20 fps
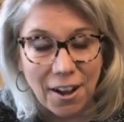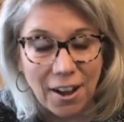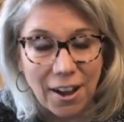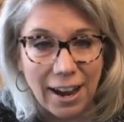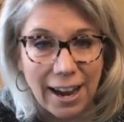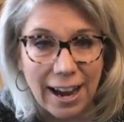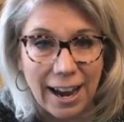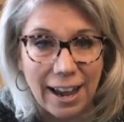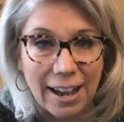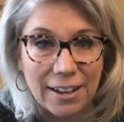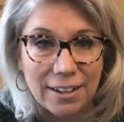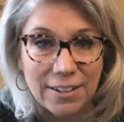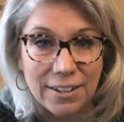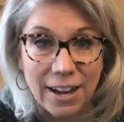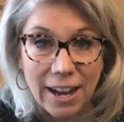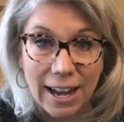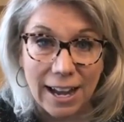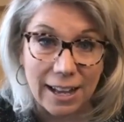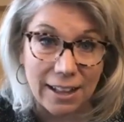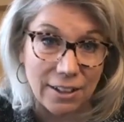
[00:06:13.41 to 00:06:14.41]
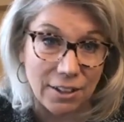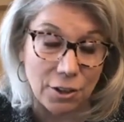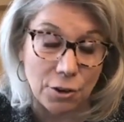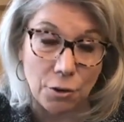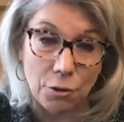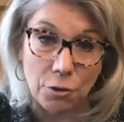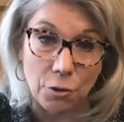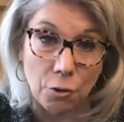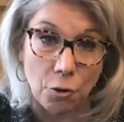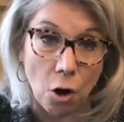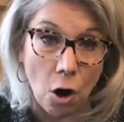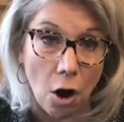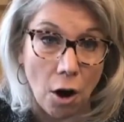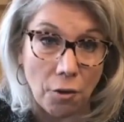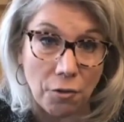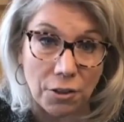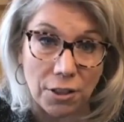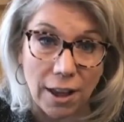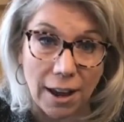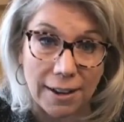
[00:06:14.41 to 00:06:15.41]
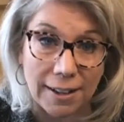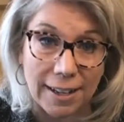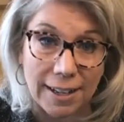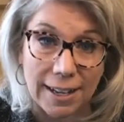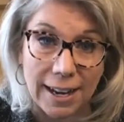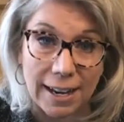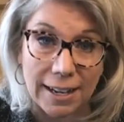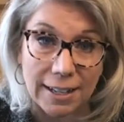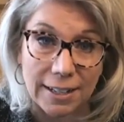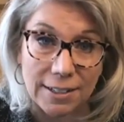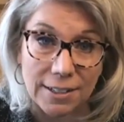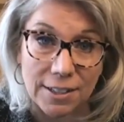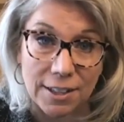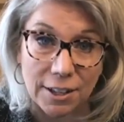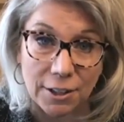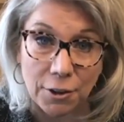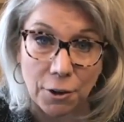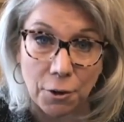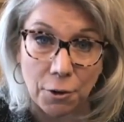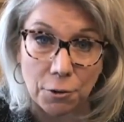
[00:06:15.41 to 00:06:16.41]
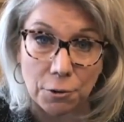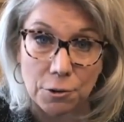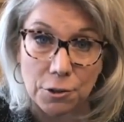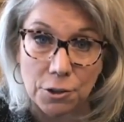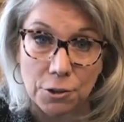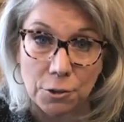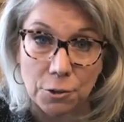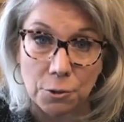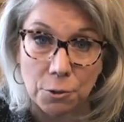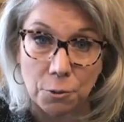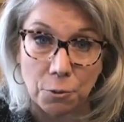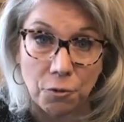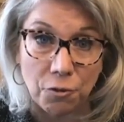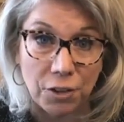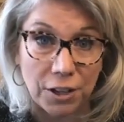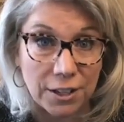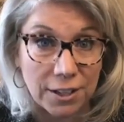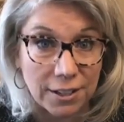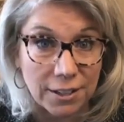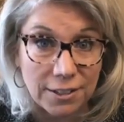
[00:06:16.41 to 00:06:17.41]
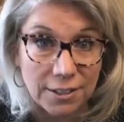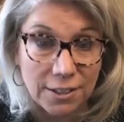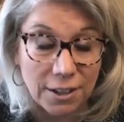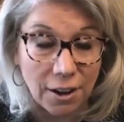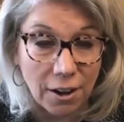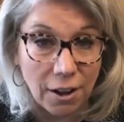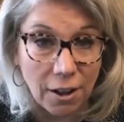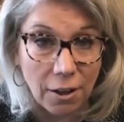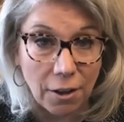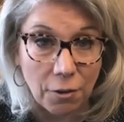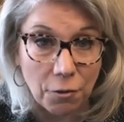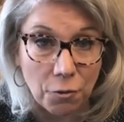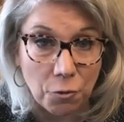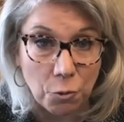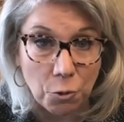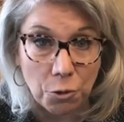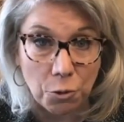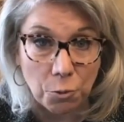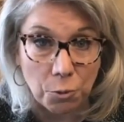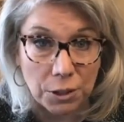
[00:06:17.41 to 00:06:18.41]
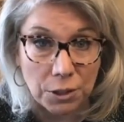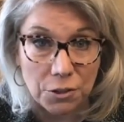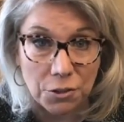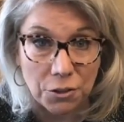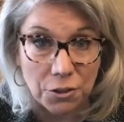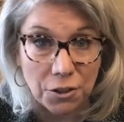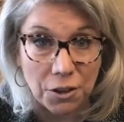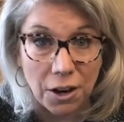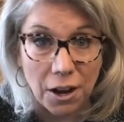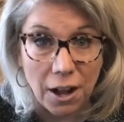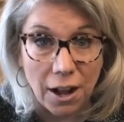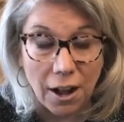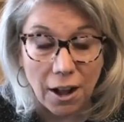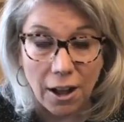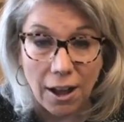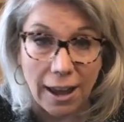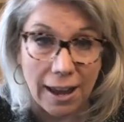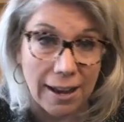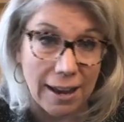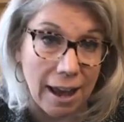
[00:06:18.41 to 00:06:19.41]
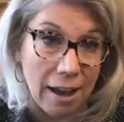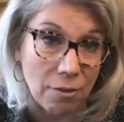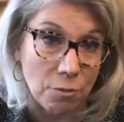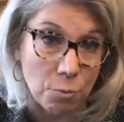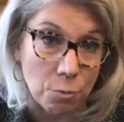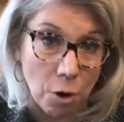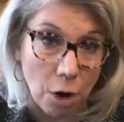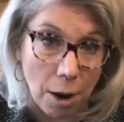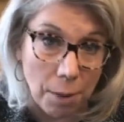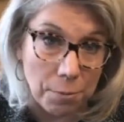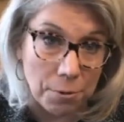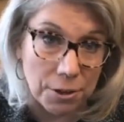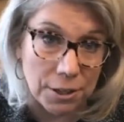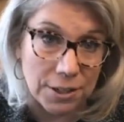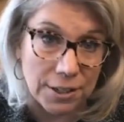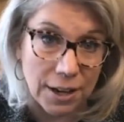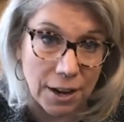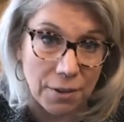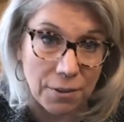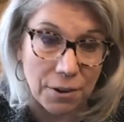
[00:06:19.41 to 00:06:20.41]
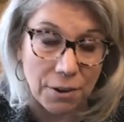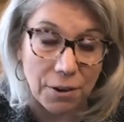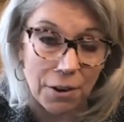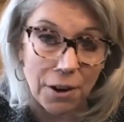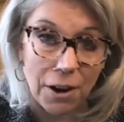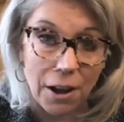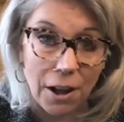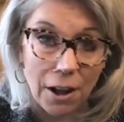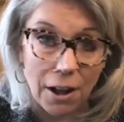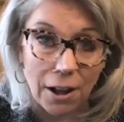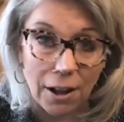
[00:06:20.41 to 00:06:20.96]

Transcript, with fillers: uh, and you know there are an awful lot of Canadians that go to Phoenix uh, for the winter uh, and have property down there.